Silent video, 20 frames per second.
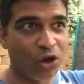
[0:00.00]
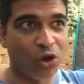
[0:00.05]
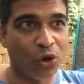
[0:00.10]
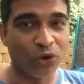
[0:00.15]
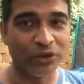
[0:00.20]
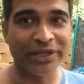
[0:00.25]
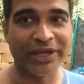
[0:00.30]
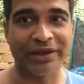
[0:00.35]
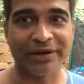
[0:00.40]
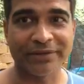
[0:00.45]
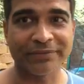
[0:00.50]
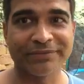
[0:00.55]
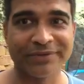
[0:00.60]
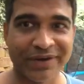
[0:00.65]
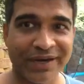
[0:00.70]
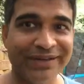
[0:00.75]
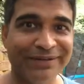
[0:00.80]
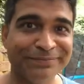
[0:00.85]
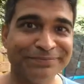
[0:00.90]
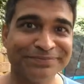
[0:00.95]
go there,
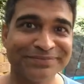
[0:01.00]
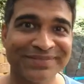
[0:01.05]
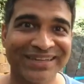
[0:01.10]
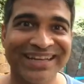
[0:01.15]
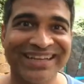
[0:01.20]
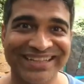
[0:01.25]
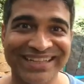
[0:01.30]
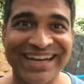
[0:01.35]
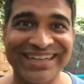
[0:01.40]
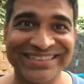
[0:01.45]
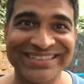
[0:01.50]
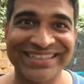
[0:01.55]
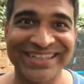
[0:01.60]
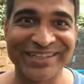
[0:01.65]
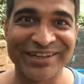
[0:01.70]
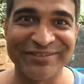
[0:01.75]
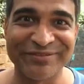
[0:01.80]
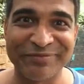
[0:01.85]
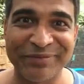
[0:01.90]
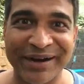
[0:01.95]
right? That's the
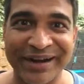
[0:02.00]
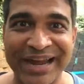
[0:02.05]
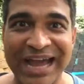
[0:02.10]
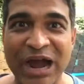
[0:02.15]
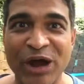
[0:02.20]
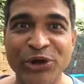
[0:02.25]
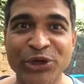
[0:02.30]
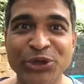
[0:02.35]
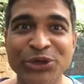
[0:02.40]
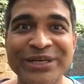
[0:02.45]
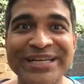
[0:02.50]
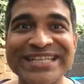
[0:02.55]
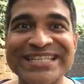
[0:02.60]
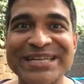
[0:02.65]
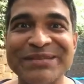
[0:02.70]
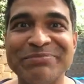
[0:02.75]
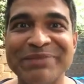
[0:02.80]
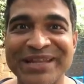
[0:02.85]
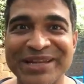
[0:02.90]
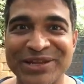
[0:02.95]
tough part. How do you
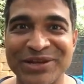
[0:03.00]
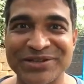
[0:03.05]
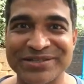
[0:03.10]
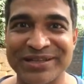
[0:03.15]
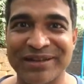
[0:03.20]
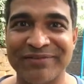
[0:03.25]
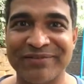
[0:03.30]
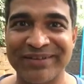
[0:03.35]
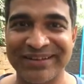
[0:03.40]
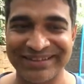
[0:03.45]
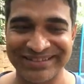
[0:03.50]
discipline yourself?